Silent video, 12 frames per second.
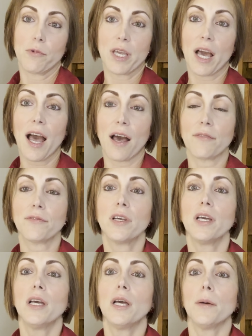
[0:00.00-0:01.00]
we have,
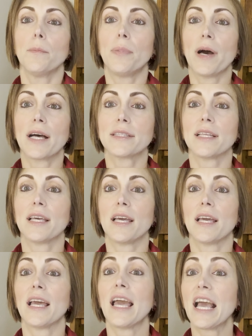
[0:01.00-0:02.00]
but
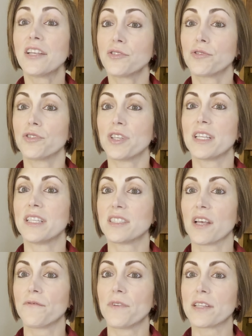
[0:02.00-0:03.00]
uh, estrogen is
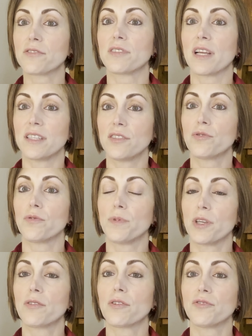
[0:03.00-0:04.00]
a factor that needs to
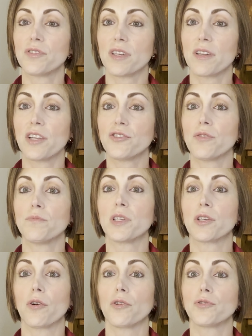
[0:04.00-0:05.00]
be on consideration
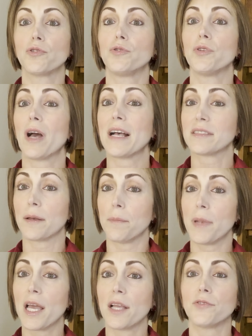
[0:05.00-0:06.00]
because as a
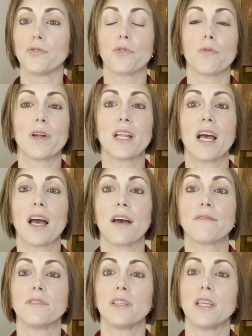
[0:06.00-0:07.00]
man, you don't want to
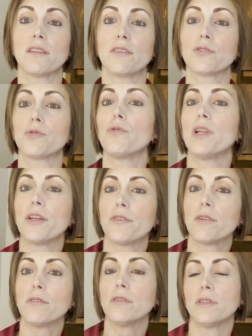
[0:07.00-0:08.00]
have neither too
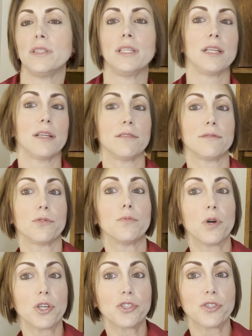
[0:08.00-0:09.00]
little, neither too
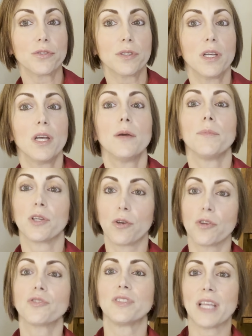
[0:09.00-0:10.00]
much,
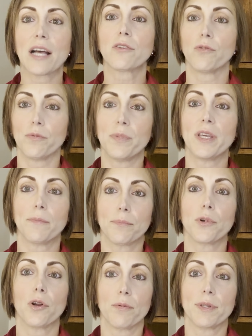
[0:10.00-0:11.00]
because that could be in
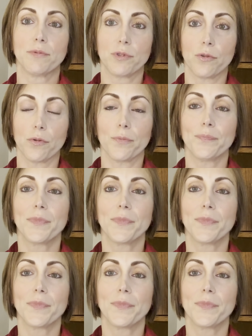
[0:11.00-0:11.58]
problems too.